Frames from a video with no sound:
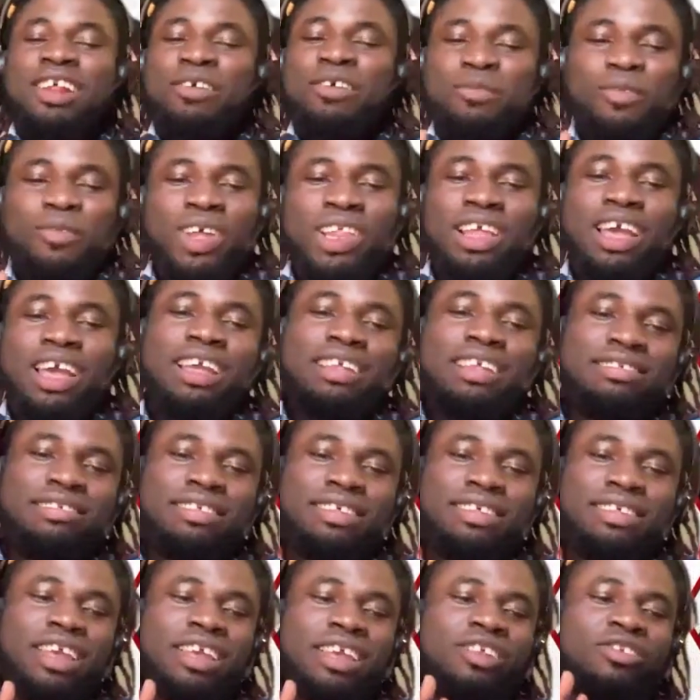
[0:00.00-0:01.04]
Whether
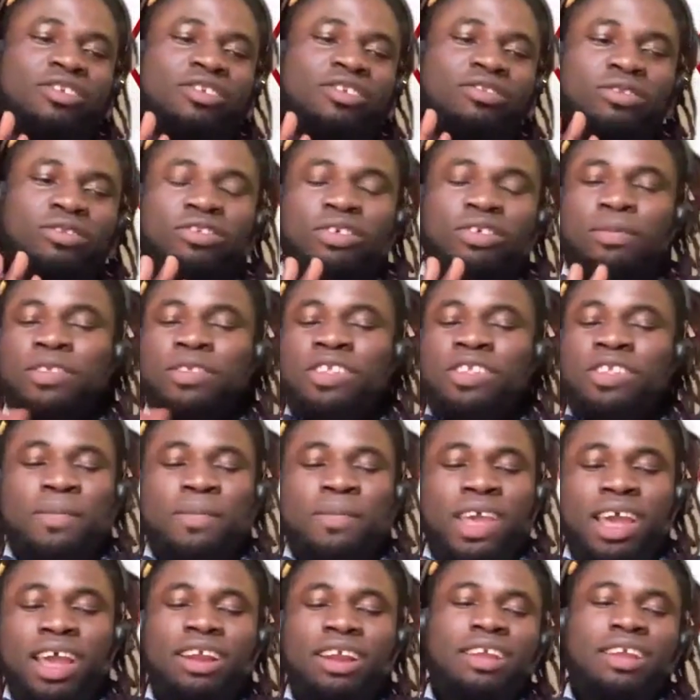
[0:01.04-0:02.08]
it's a
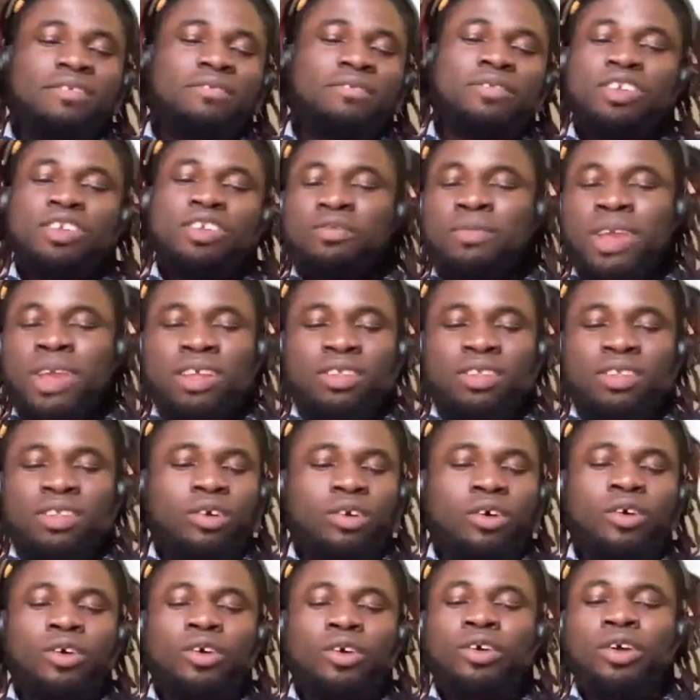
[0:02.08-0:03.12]
GDPR infringement
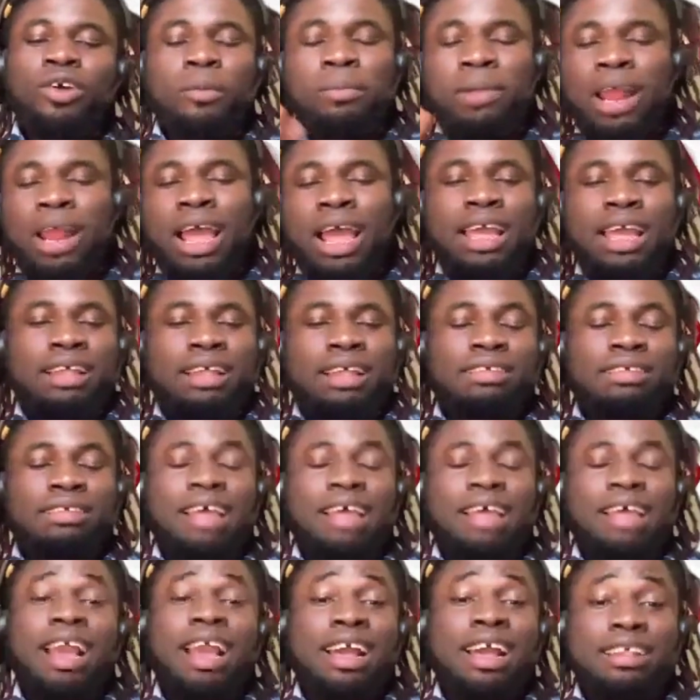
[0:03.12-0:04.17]
or compliance,
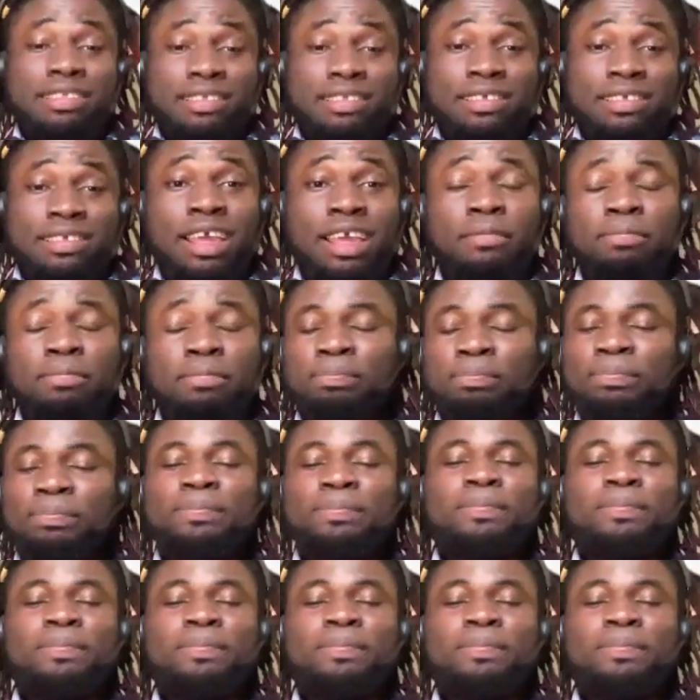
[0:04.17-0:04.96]
I can't say.